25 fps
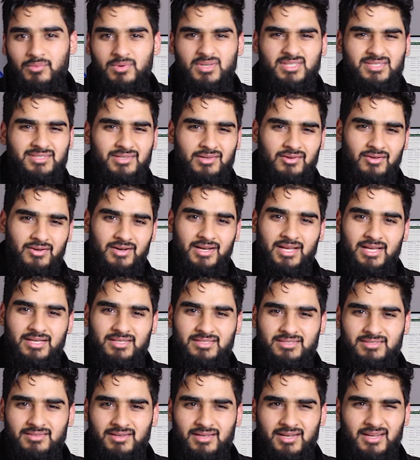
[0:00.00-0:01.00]
Once the
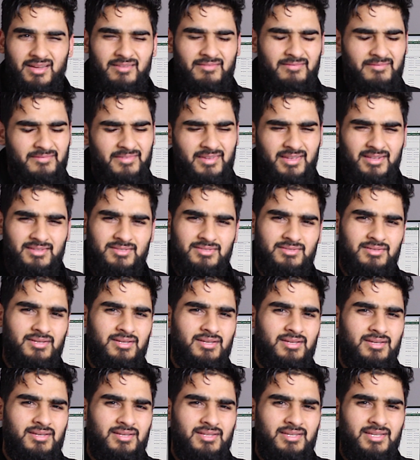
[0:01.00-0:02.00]
lockdown is done, I think
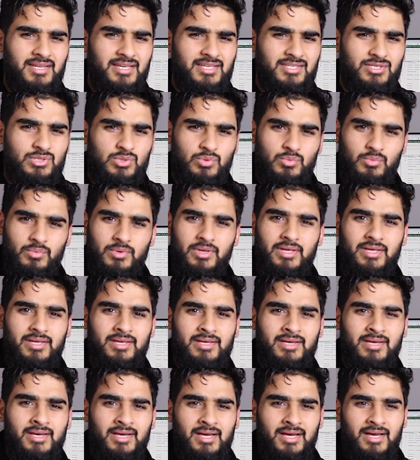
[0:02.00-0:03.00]
next
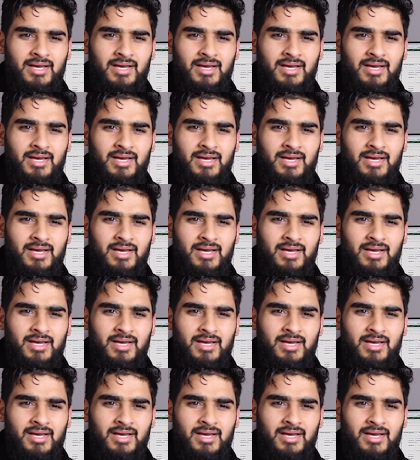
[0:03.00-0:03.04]
week.